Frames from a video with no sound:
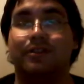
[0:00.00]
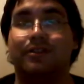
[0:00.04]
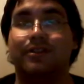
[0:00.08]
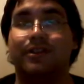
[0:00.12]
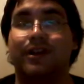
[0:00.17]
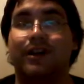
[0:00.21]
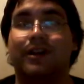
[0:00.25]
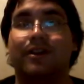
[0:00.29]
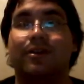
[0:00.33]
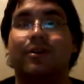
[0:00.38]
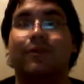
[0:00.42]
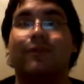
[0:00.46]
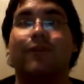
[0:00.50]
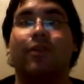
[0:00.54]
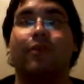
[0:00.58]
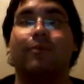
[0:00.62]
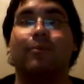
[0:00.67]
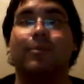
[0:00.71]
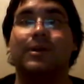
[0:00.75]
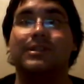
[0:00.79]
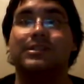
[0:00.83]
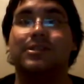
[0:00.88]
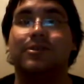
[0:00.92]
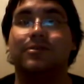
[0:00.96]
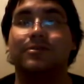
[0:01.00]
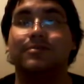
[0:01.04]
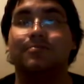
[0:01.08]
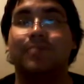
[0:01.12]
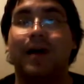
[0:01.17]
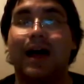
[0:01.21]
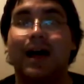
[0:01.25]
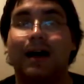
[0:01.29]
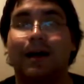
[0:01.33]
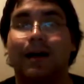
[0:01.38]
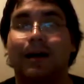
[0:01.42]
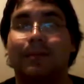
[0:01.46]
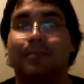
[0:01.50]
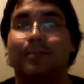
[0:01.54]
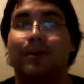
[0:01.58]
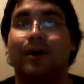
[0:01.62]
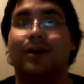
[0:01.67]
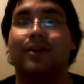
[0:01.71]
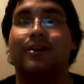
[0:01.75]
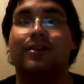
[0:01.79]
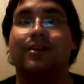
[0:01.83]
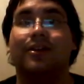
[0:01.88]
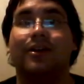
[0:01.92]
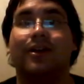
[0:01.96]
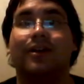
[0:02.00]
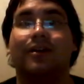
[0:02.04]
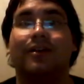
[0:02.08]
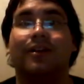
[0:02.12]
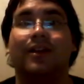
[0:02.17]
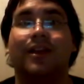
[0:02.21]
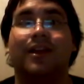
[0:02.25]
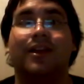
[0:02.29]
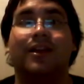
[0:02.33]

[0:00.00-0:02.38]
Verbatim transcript: tried to go for the West Coast pop onto